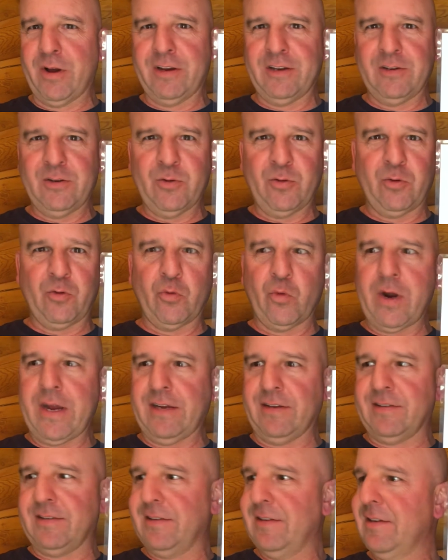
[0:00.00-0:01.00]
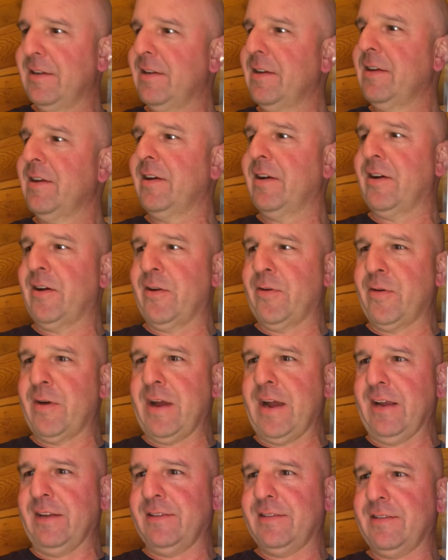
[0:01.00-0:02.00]
You're doing great. All
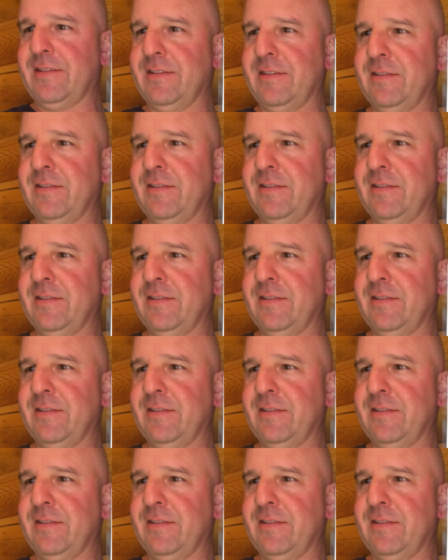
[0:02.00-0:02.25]
right.